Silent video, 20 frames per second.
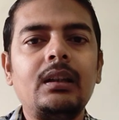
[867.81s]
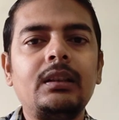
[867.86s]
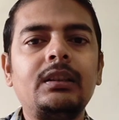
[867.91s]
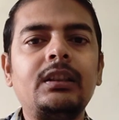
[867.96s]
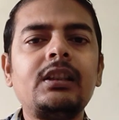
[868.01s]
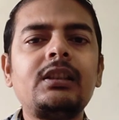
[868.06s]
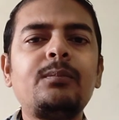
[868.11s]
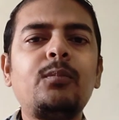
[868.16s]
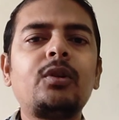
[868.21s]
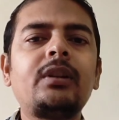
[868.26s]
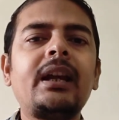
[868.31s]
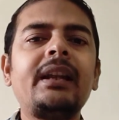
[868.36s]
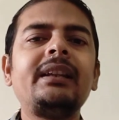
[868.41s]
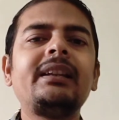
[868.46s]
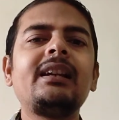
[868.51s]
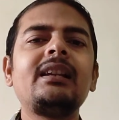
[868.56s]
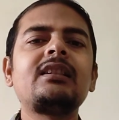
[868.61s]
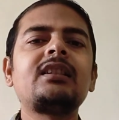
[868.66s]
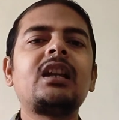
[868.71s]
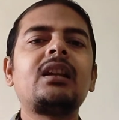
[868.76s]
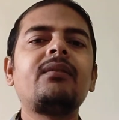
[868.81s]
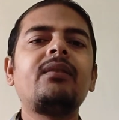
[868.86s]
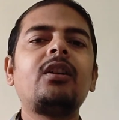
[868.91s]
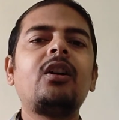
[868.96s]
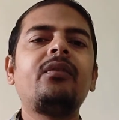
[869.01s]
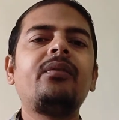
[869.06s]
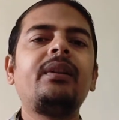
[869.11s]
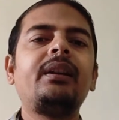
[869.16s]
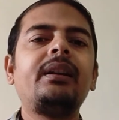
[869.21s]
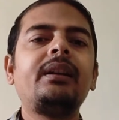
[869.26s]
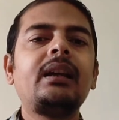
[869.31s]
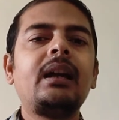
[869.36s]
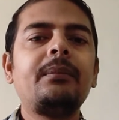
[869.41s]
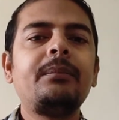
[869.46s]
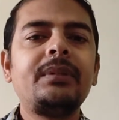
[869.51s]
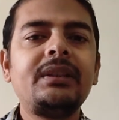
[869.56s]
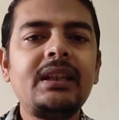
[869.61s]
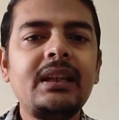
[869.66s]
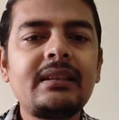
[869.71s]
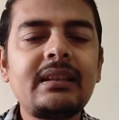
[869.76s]
This Botanical Survey of India,
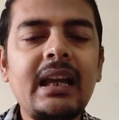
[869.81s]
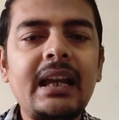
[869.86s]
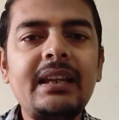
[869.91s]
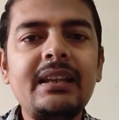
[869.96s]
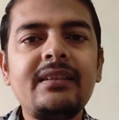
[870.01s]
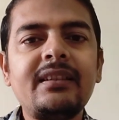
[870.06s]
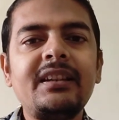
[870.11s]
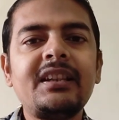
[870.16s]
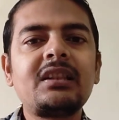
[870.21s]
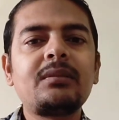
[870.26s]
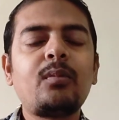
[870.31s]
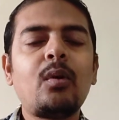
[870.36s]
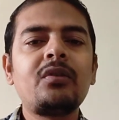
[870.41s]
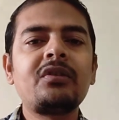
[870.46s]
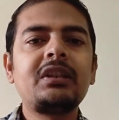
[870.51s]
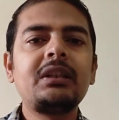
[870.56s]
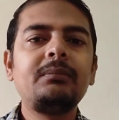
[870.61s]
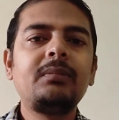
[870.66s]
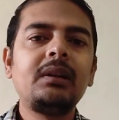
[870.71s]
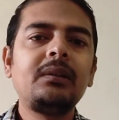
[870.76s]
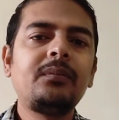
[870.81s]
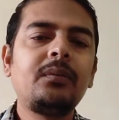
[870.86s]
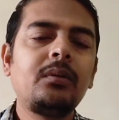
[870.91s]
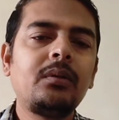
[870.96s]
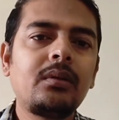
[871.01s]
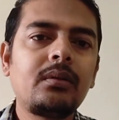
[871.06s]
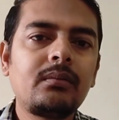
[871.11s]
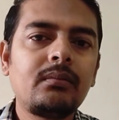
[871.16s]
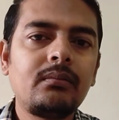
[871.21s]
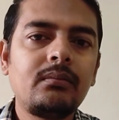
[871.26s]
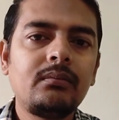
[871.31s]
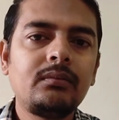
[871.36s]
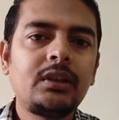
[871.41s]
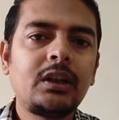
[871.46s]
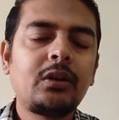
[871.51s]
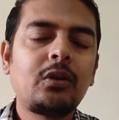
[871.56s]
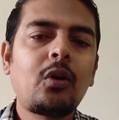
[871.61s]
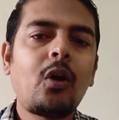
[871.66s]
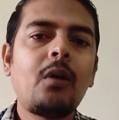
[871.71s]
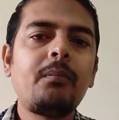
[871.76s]
BSI, is responsible for the
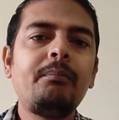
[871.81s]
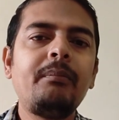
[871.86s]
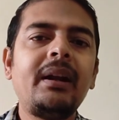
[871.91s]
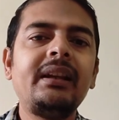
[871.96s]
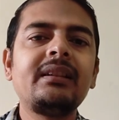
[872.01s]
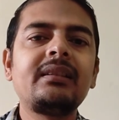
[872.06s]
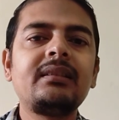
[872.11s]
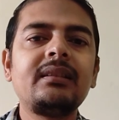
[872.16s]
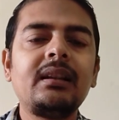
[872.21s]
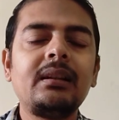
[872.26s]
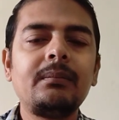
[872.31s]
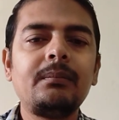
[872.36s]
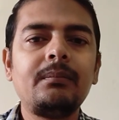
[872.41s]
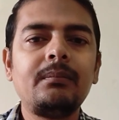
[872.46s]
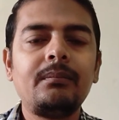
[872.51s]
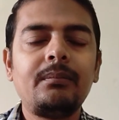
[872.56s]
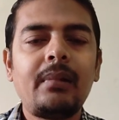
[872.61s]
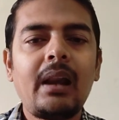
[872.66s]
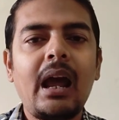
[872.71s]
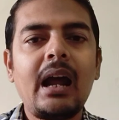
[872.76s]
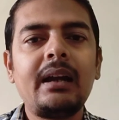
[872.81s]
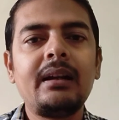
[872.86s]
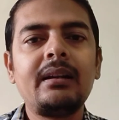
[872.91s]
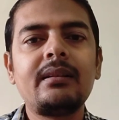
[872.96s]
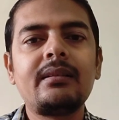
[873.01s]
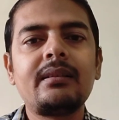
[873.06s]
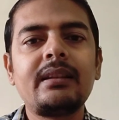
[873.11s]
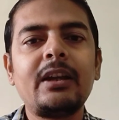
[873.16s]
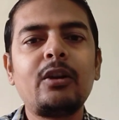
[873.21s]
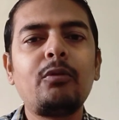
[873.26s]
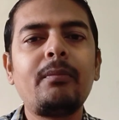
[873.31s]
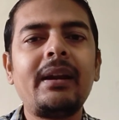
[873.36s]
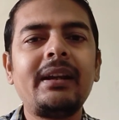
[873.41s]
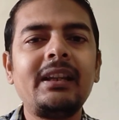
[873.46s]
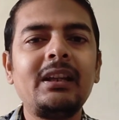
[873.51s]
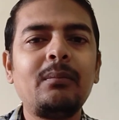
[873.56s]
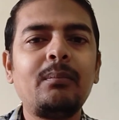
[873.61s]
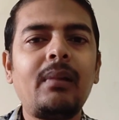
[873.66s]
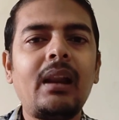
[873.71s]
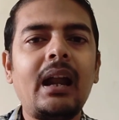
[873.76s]
crop medicinal plants,
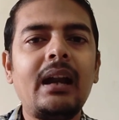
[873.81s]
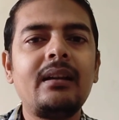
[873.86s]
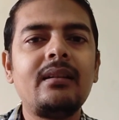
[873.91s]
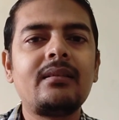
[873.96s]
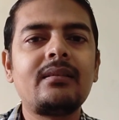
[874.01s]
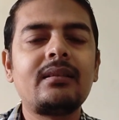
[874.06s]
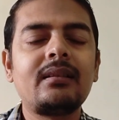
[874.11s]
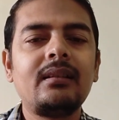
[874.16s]
aromatic plants